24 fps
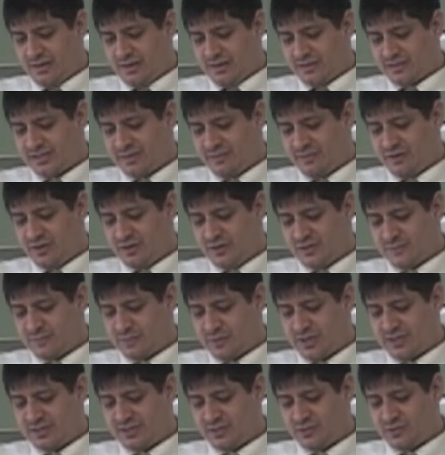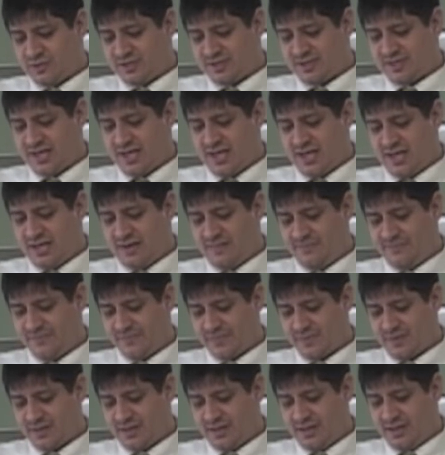Some of those present were saying
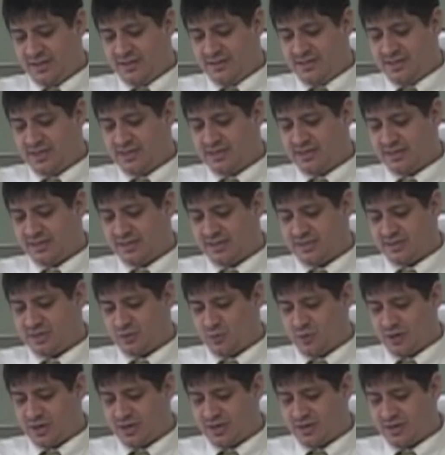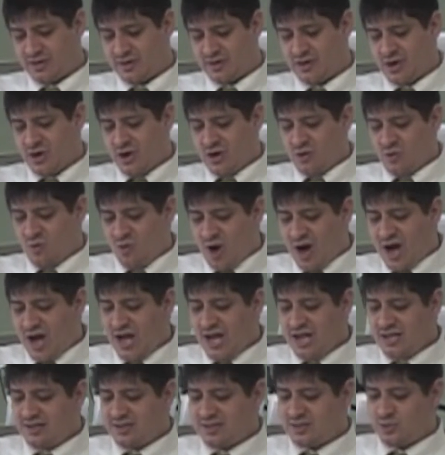indignantly to one another,
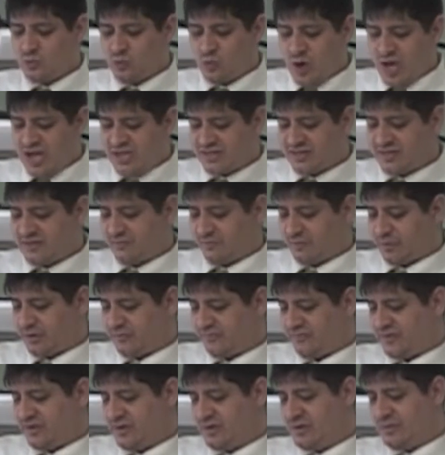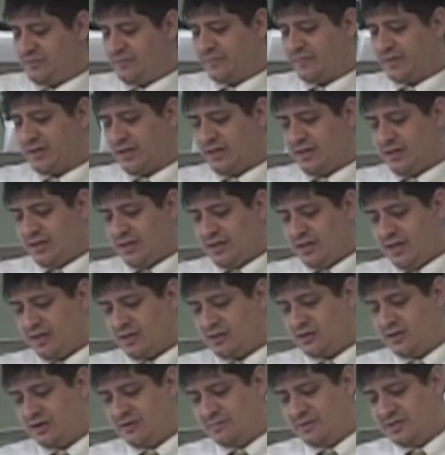Why this waste of perfume?
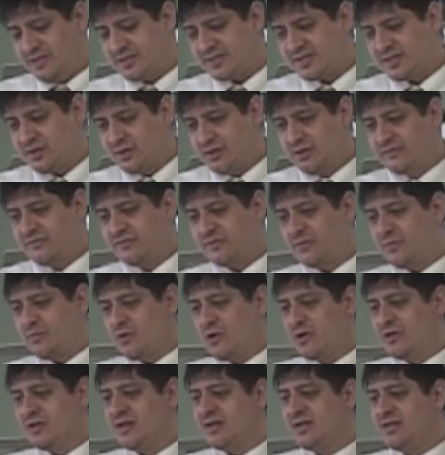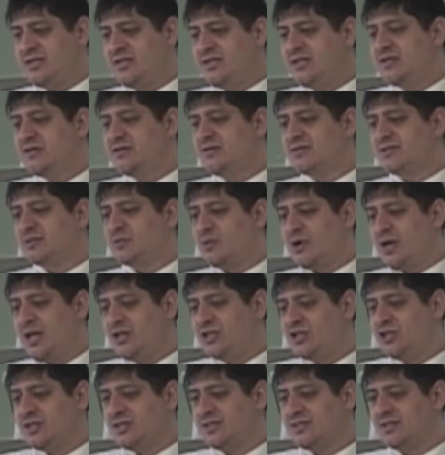It could have been sold for more than a year's
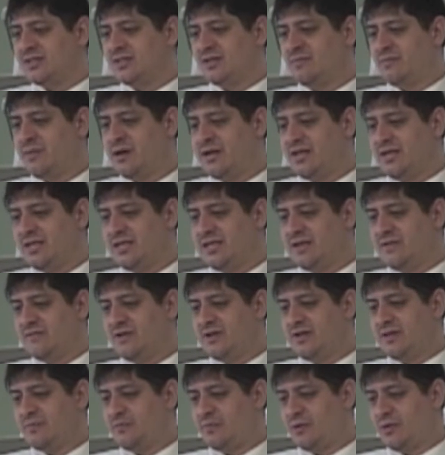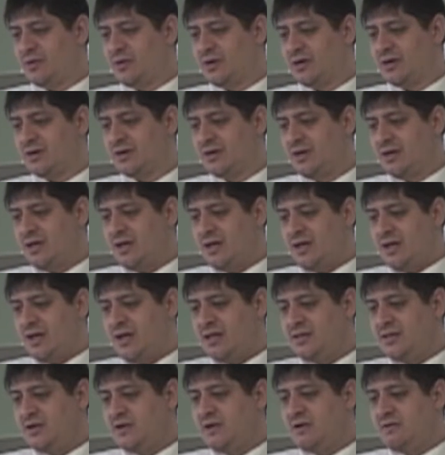wages and the money given to the poor,
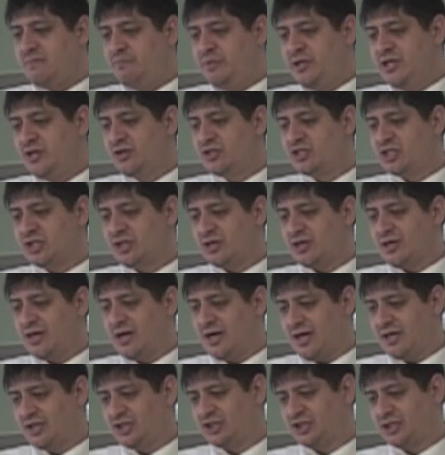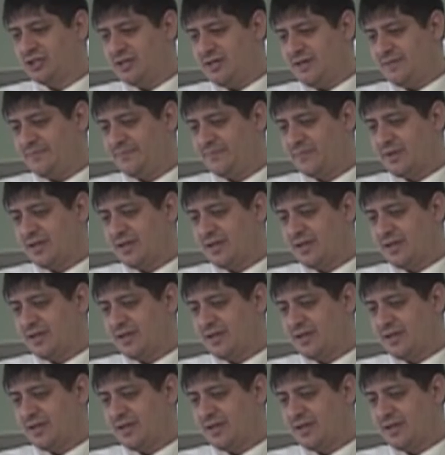and they rebuked her harshly.